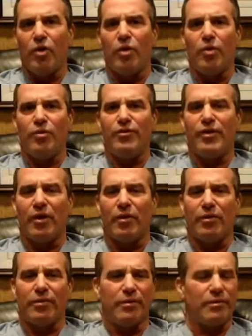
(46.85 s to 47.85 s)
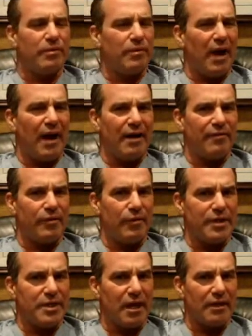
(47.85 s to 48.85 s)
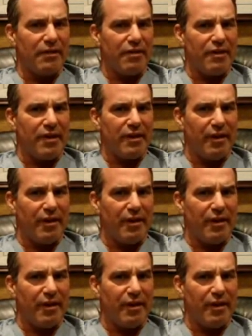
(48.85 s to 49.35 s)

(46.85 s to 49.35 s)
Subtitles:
who don't have a redundancy